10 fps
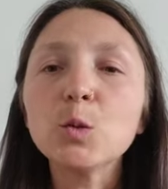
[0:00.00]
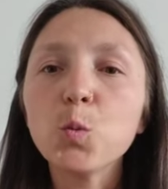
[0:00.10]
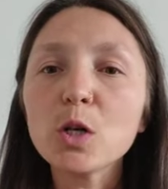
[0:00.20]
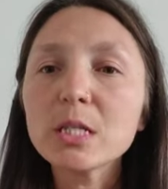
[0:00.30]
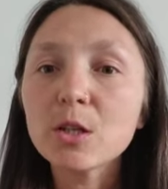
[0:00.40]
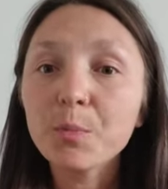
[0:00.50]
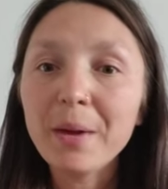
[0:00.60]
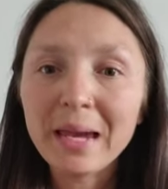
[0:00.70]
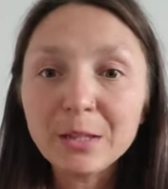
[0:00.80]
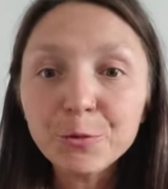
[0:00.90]
it was not
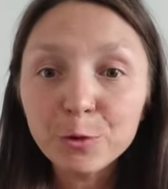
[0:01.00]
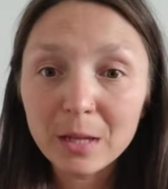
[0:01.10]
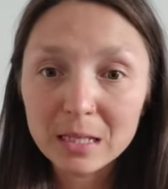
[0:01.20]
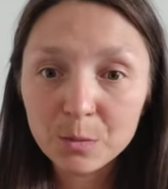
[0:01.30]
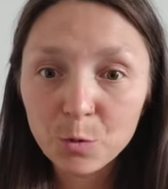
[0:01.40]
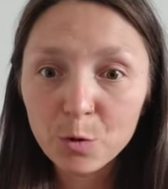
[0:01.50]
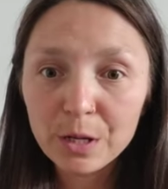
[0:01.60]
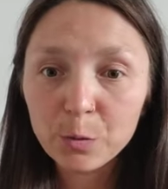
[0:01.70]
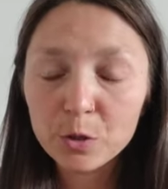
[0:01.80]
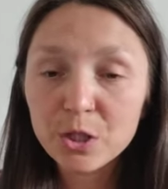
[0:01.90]
painful anymore.
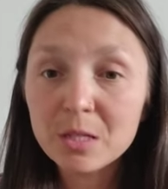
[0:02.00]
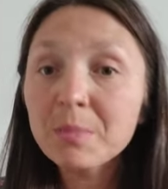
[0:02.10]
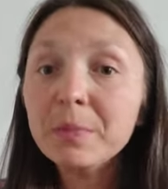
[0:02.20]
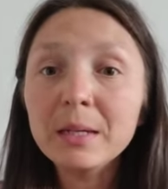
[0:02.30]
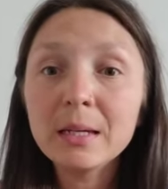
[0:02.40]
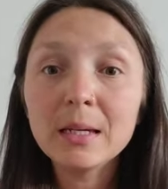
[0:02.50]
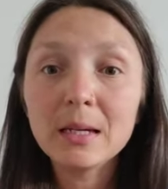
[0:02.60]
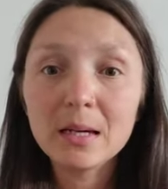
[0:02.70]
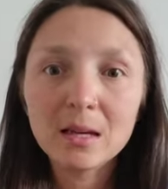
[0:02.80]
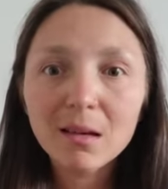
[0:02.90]
It was simply
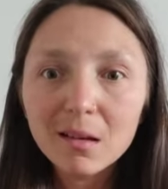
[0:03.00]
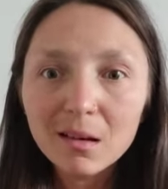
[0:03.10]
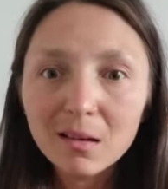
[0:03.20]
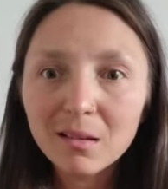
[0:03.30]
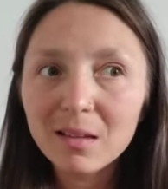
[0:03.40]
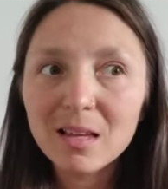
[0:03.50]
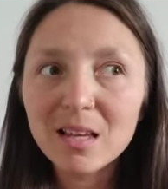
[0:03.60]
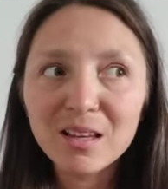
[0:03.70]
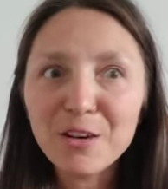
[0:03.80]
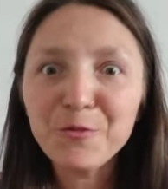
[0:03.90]

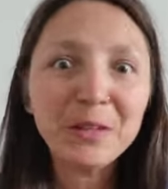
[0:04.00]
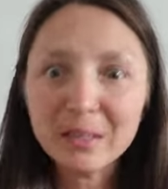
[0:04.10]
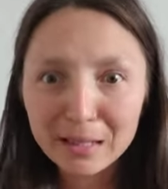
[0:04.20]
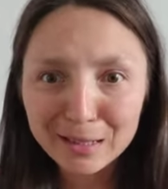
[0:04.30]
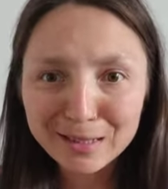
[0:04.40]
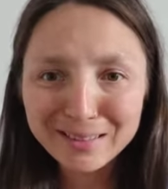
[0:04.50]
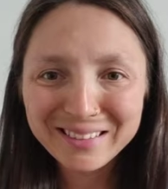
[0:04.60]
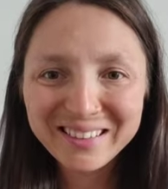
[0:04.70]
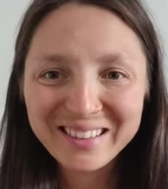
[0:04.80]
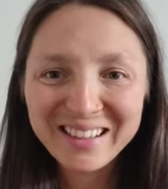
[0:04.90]
a feeling
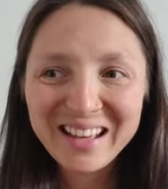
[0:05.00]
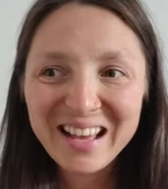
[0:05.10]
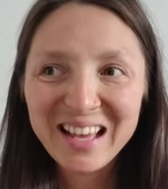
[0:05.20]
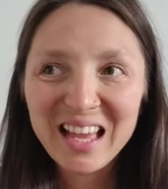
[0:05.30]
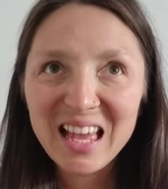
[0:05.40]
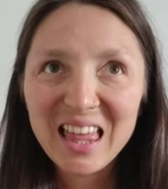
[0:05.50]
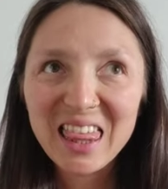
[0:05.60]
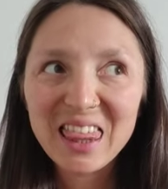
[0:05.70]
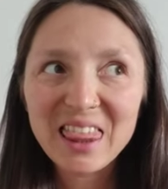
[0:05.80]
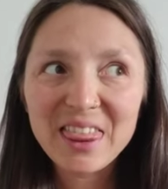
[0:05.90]

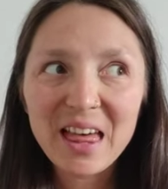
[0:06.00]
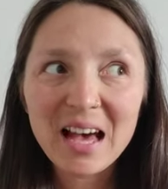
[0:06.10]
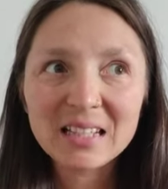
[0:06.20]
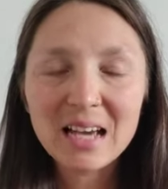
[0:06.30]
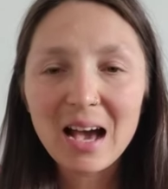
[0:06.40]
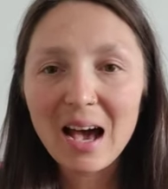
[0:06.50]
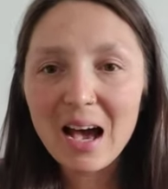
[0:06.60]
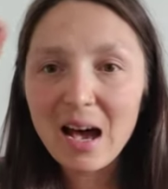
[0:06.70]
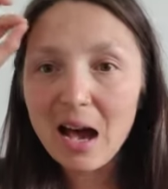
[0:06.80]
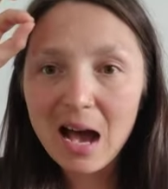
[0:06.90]
that
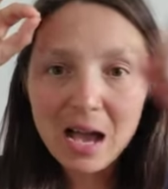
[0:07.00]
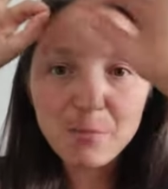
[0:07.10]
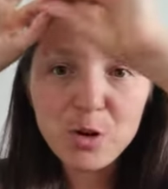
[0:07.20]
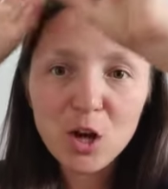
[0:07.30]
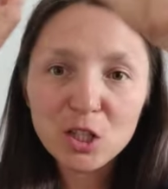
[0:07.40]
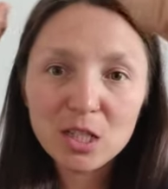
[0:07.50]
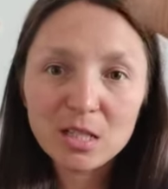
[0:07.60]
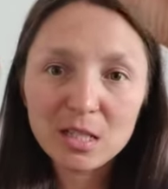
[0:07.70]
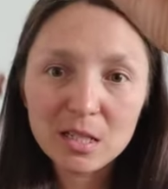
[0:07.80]
I'm not